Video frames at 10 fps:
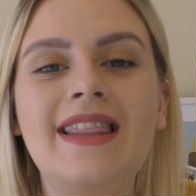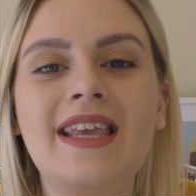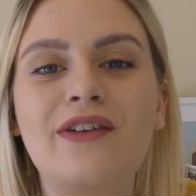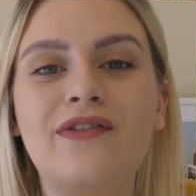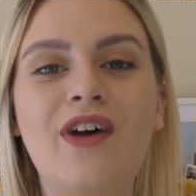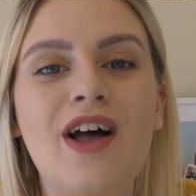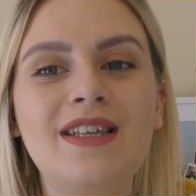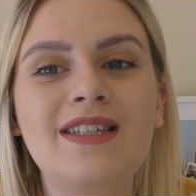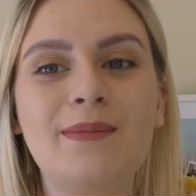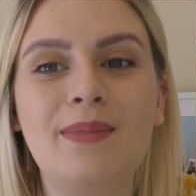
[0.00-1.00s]
The
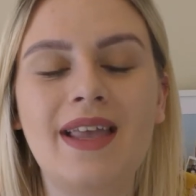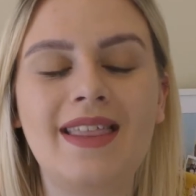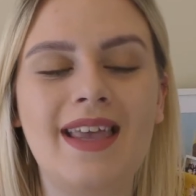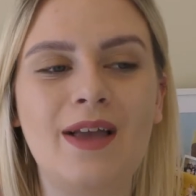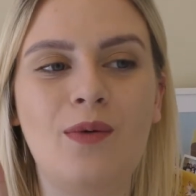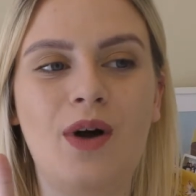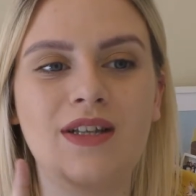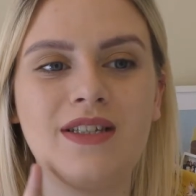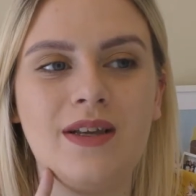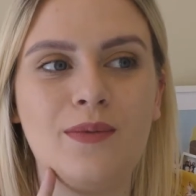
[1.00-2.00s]
first big thing
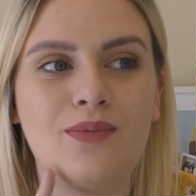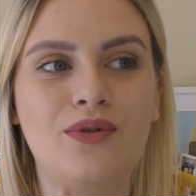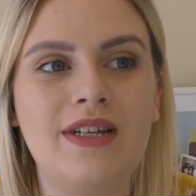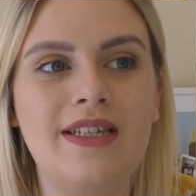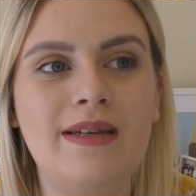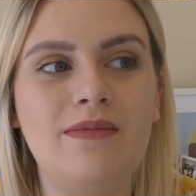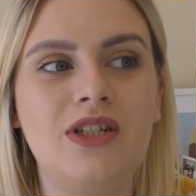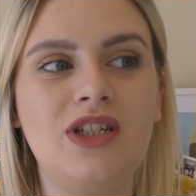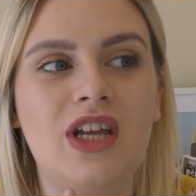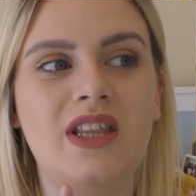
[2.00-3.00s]
was pretty
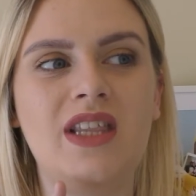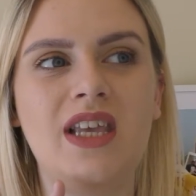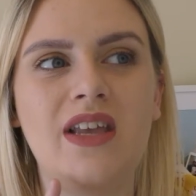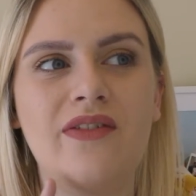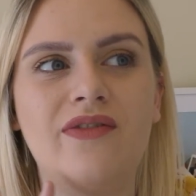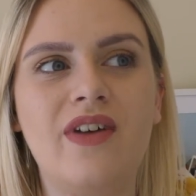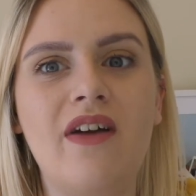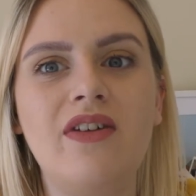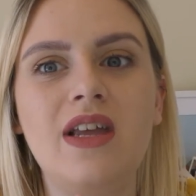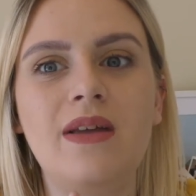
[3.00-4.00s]
much at the
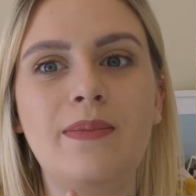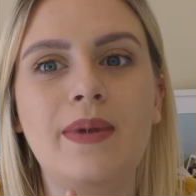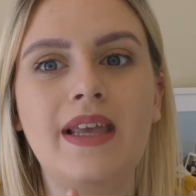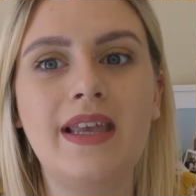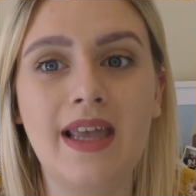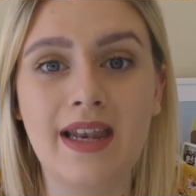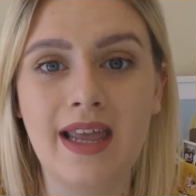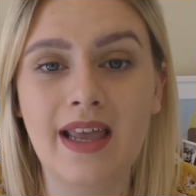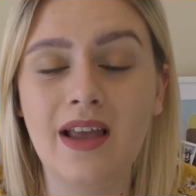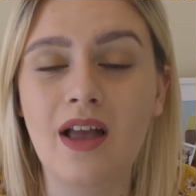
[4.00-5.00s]
very
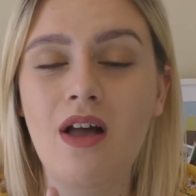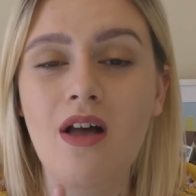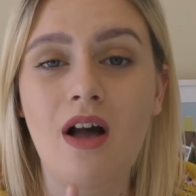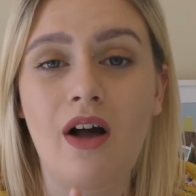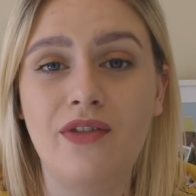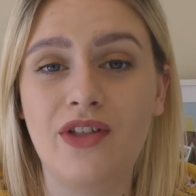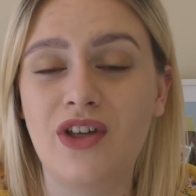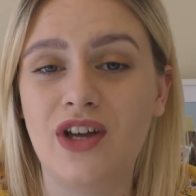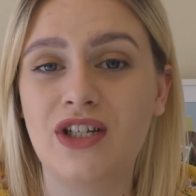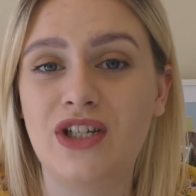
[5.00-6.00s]
beginning of the
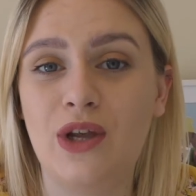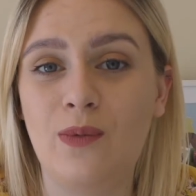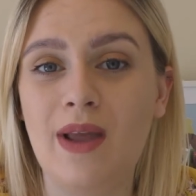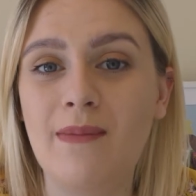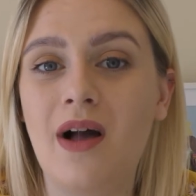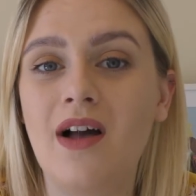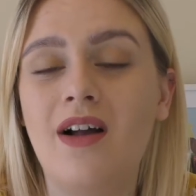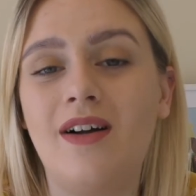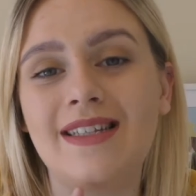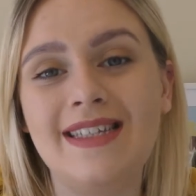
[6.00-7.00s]
32 week mark,
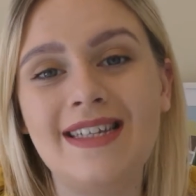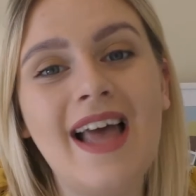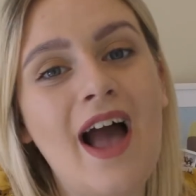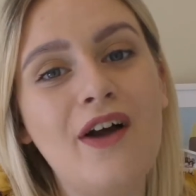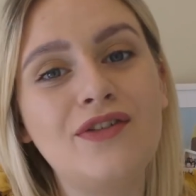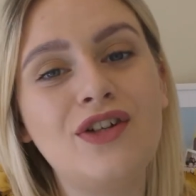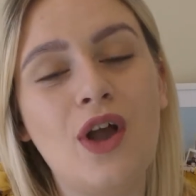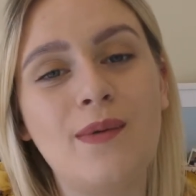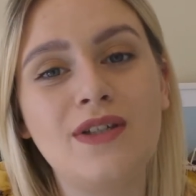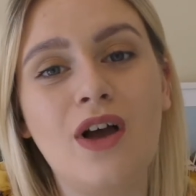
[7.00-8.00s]
I did have to
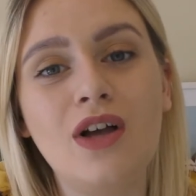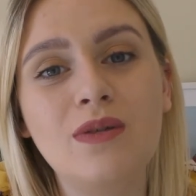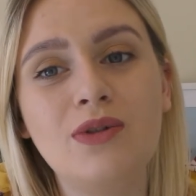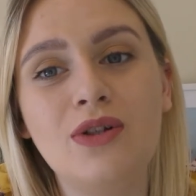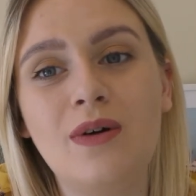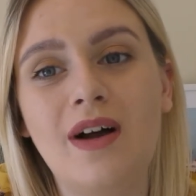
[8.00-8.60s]
go into hospital.